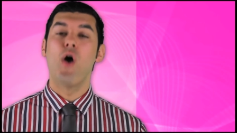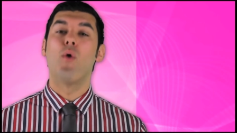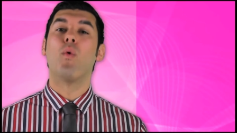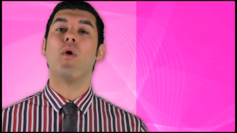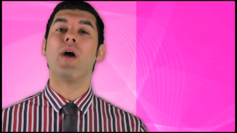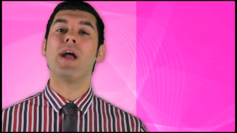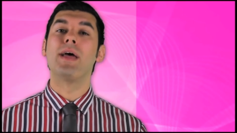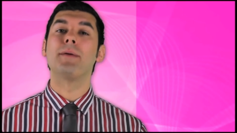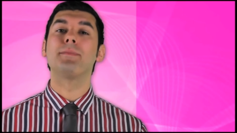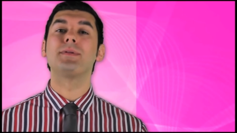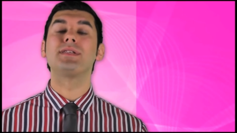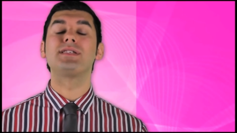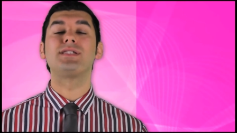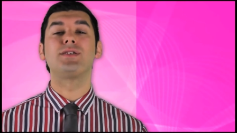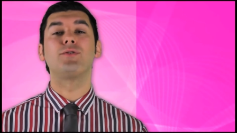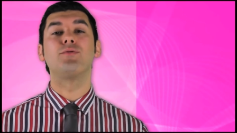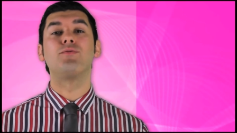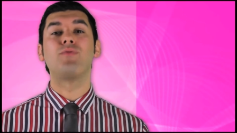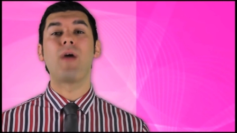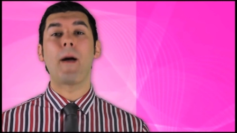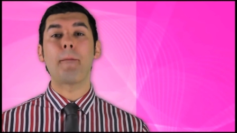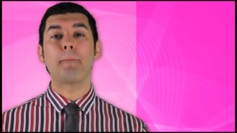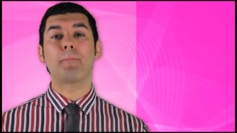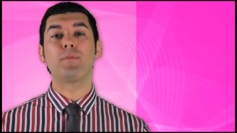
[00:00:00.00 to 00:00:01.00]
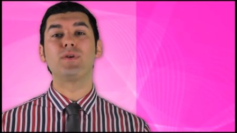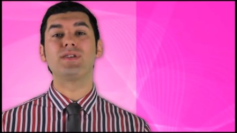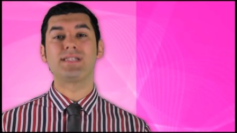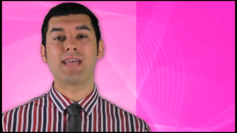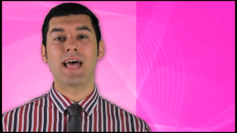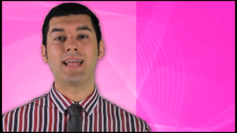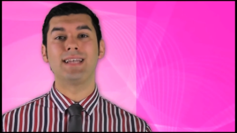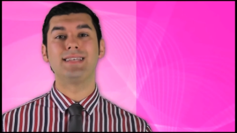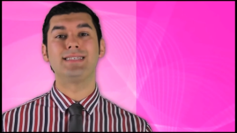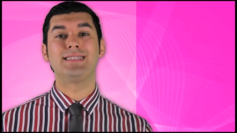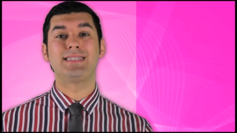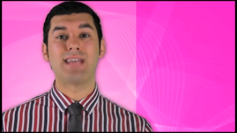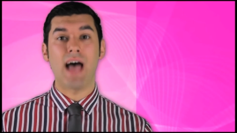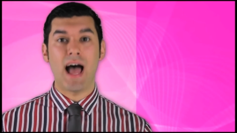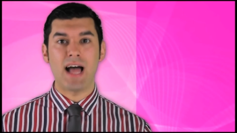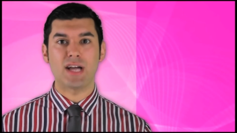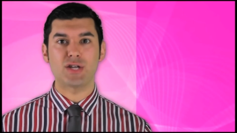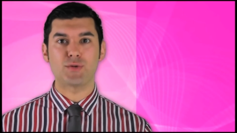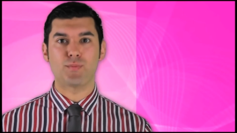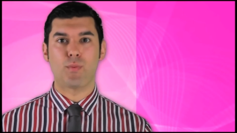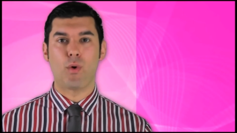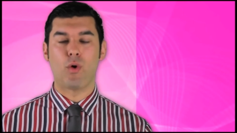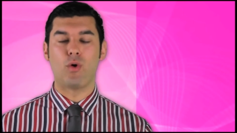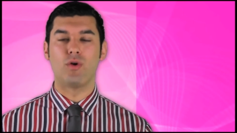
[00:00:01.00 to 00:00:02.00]
we're able to represent
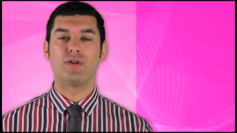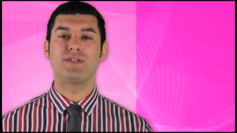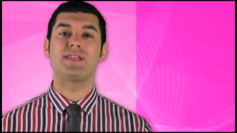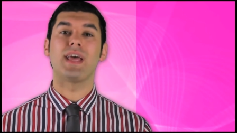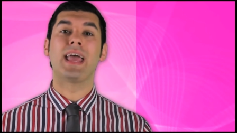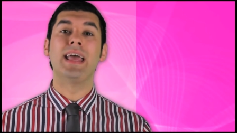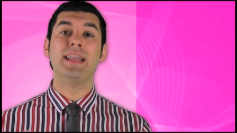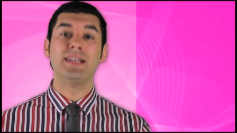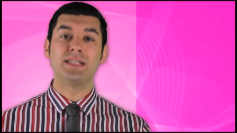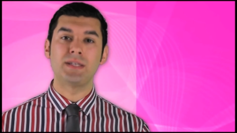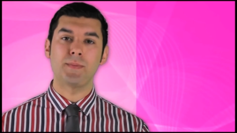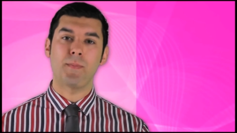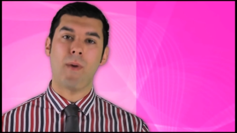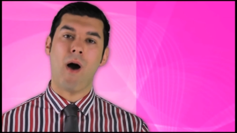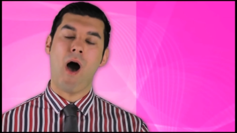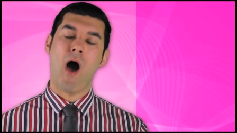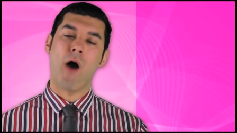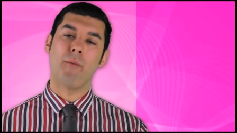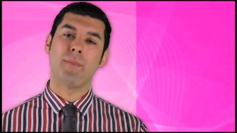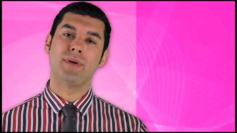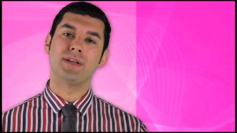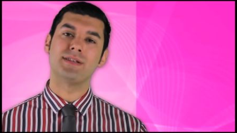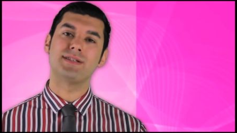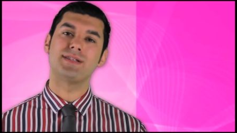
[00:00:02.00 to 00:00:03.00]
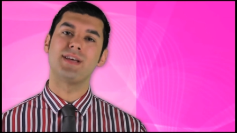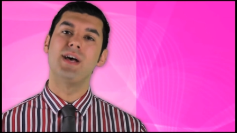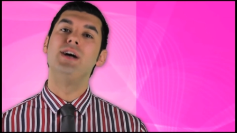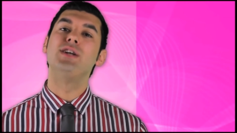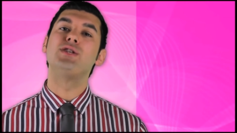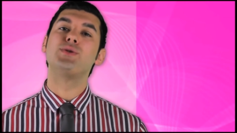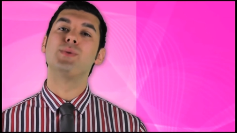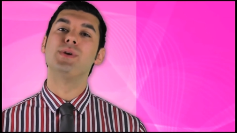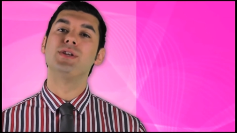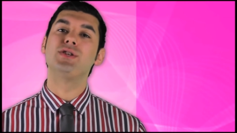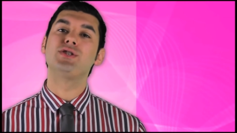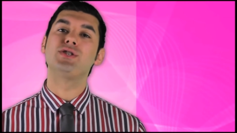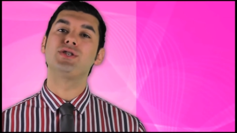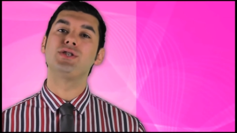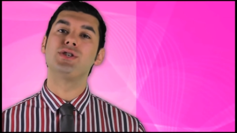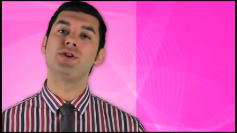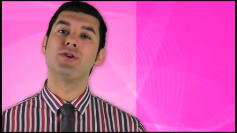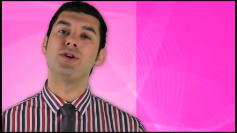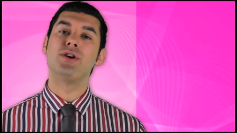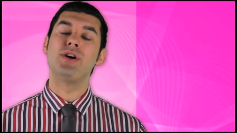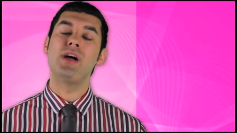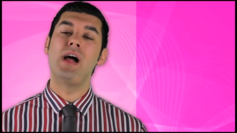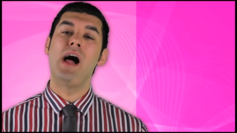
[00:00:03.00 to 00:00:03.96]
dashboards in departments to ensure